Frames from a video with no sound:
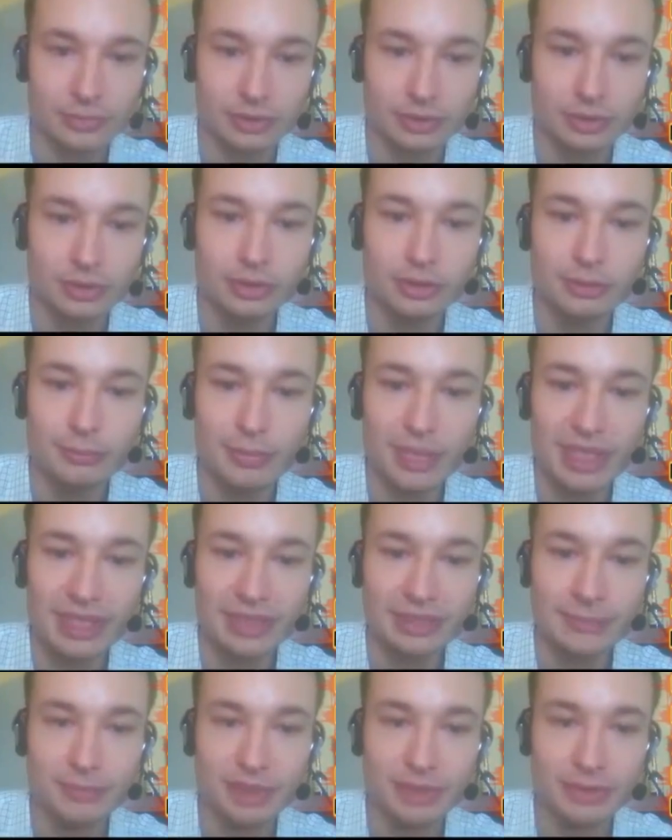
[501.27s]
good
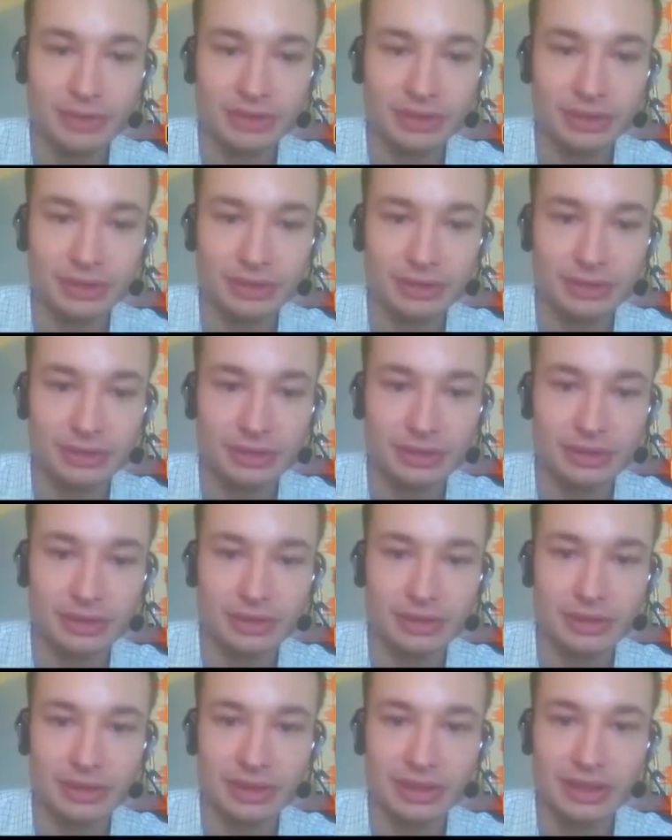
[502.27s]
bet because
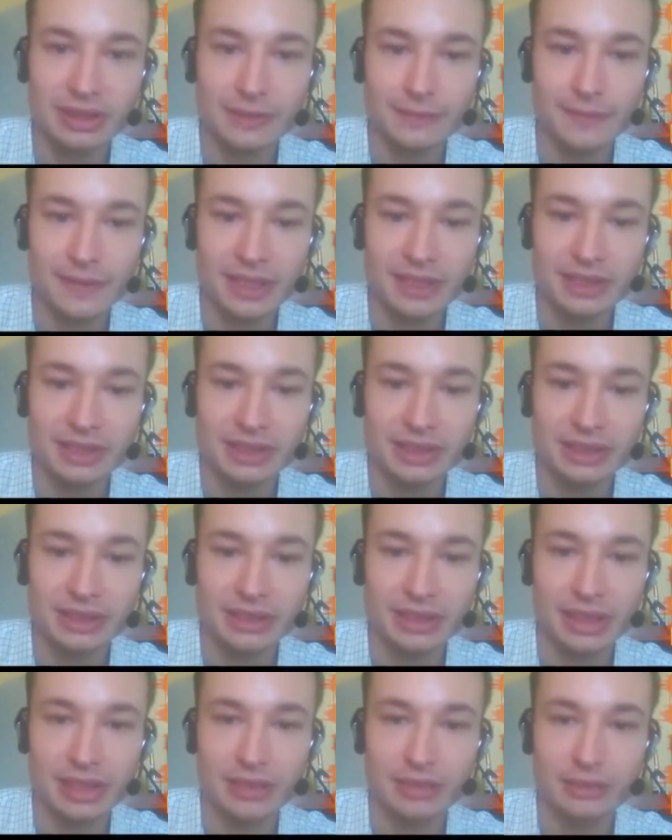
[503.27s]
he's facing
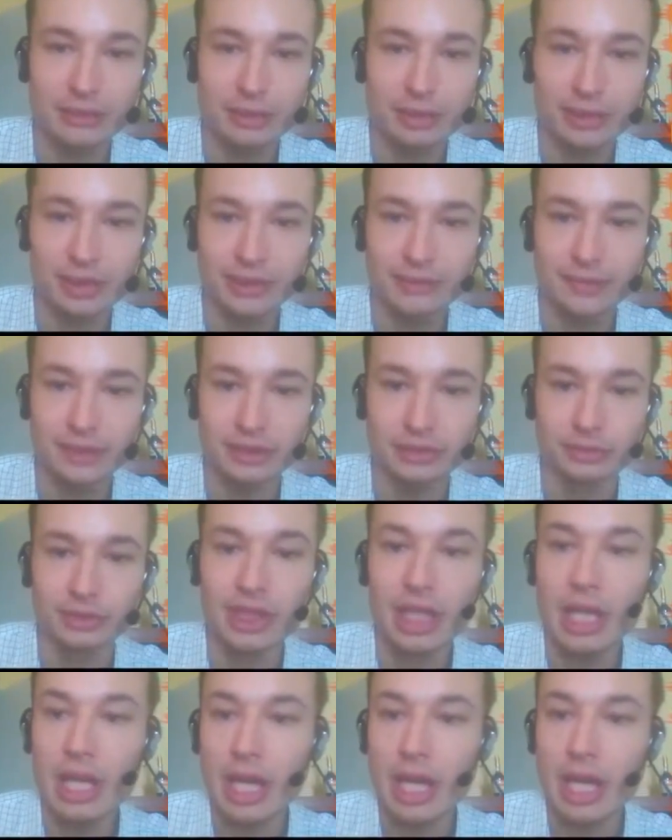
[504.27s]
another Air Factory.